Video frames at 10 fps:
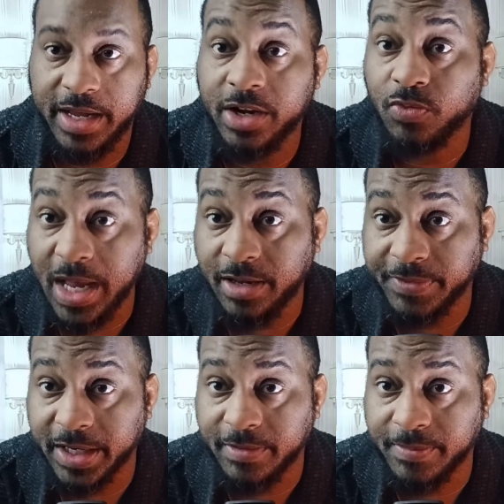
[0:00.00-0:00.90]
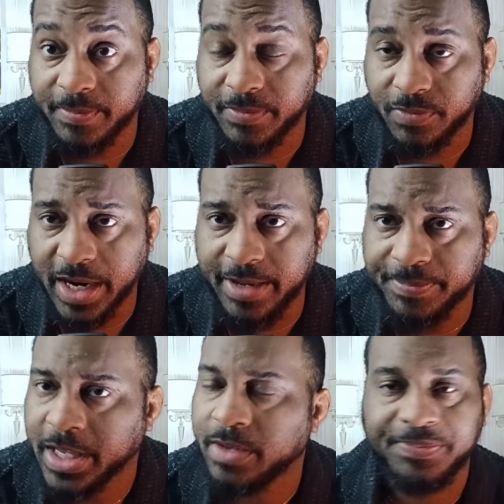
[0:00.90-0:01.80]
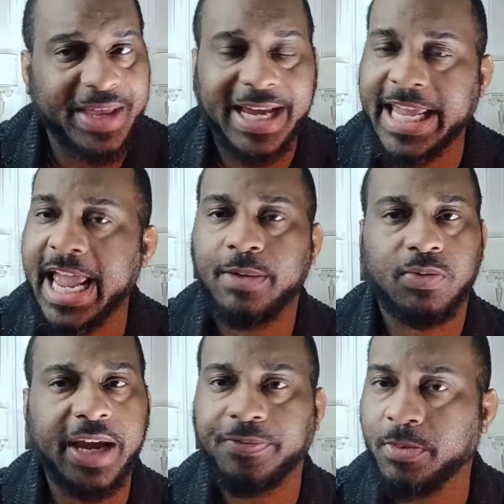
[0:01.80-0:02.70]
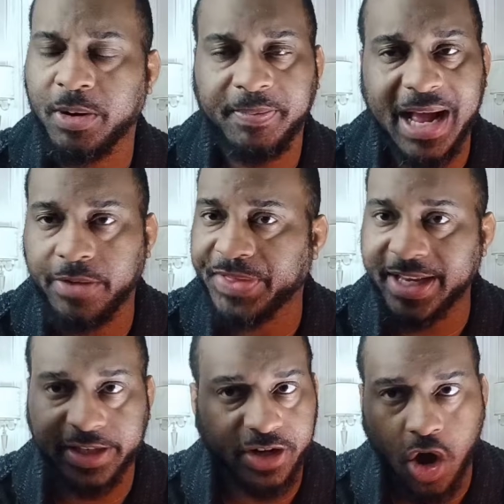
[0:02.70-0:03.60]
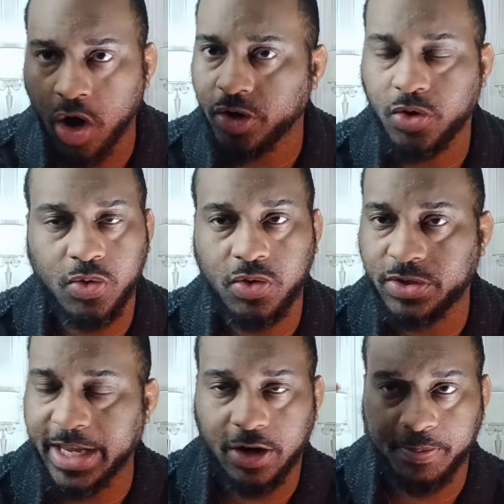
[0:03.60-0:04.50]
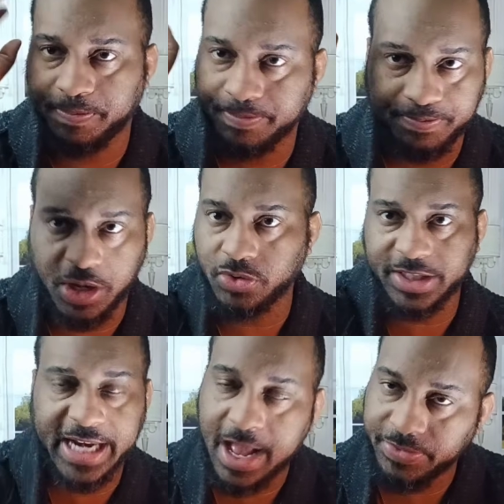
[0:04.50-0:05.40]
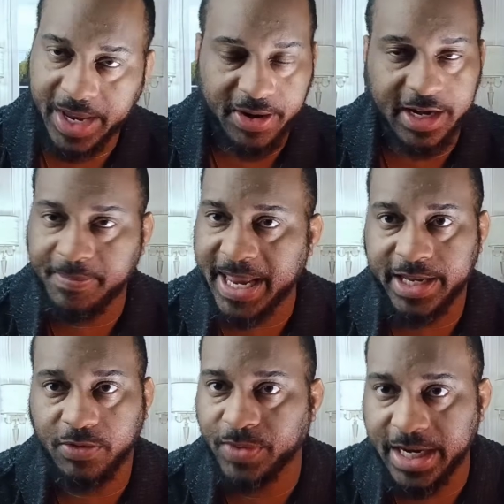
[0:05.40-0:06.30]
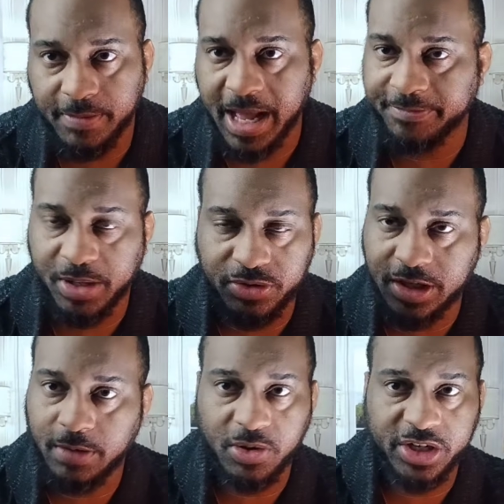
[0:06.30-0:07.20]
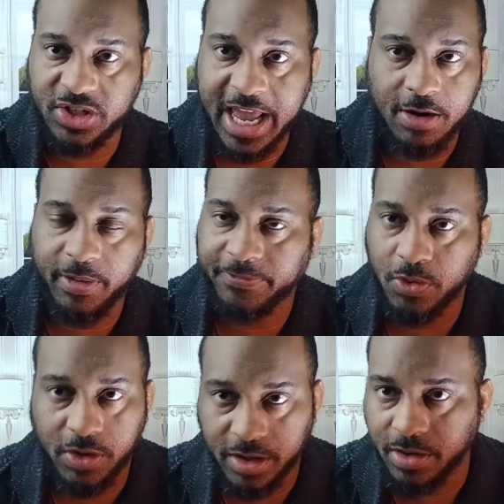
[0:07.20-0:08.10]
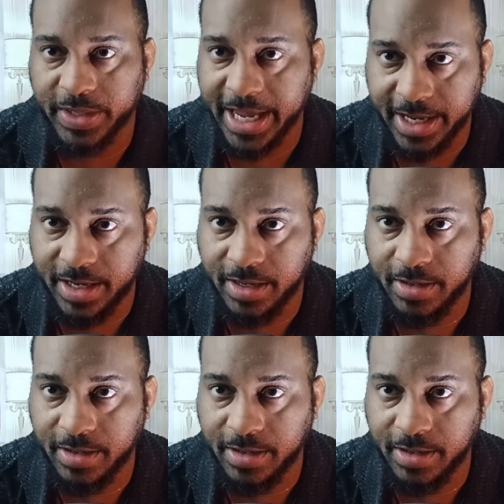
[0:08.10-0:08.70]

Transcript: irrelevant, right? That came right from her mouth. That's in articles that are posted out there. Anybody can read them. I've posted them on the channel before. Okay.